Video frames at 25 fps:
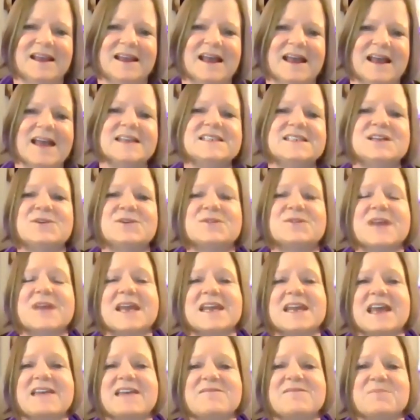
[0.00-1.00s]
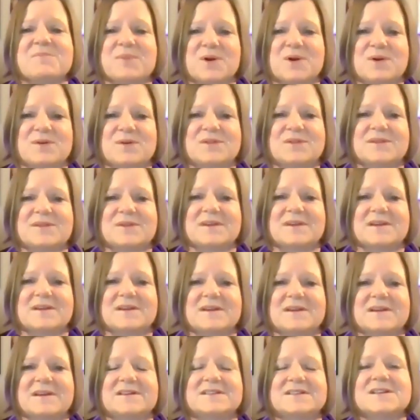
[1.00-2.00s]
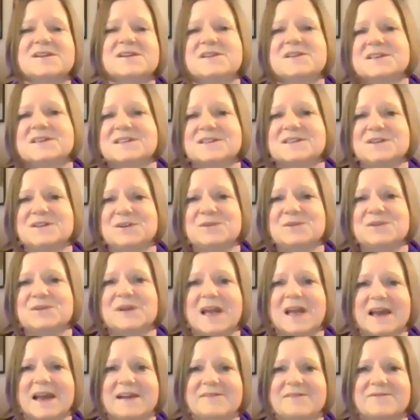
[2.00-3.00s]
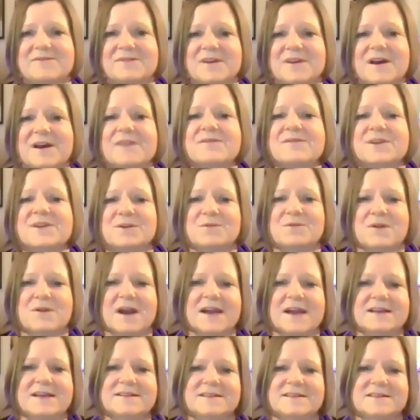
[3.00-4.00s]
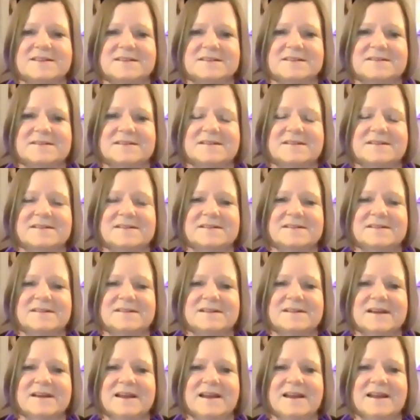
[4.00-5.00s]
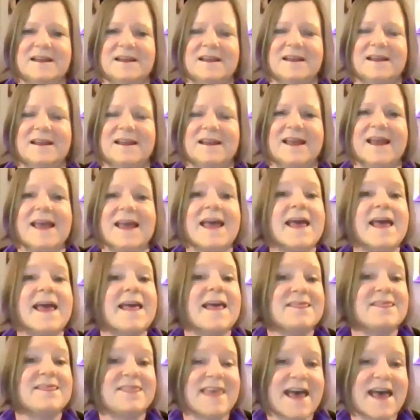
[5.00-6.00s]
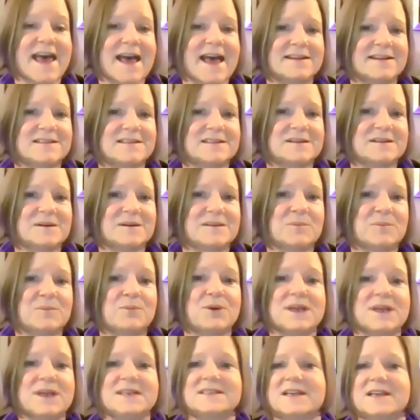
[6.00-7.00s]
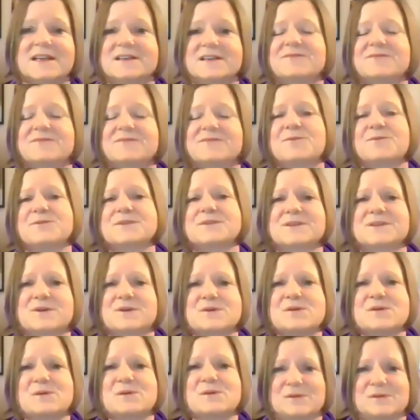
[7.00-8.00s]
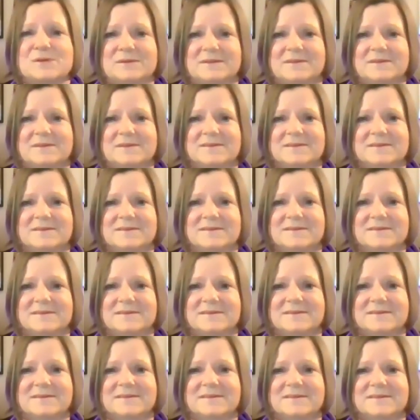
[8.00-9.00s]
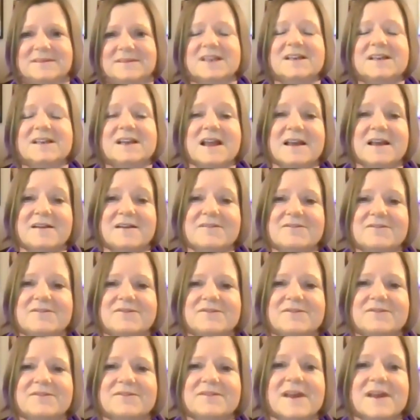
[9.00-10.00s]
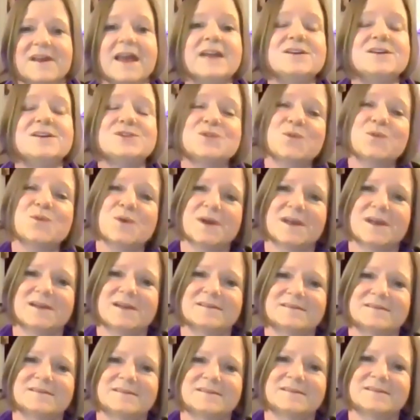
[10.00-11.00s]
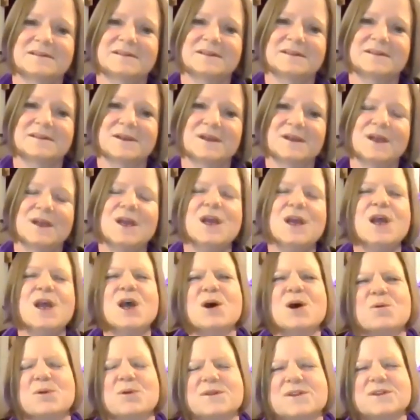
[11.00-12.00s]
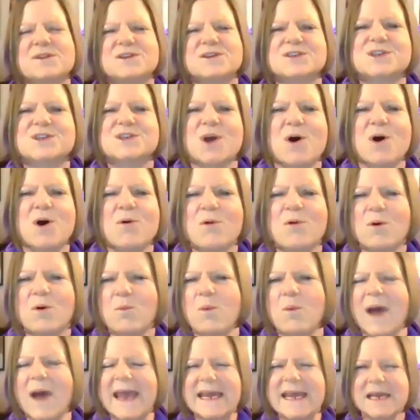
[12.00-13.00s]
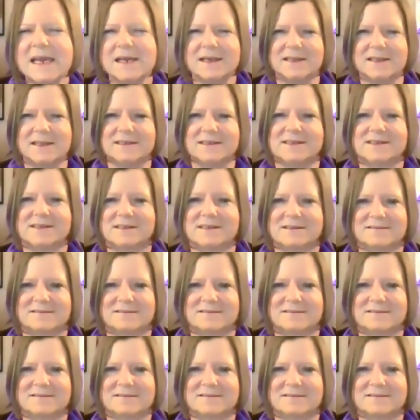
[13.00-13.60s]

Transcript: until they gave birth to this new life of the Christ. And that brings us full circle to love and joy. When the soul awakens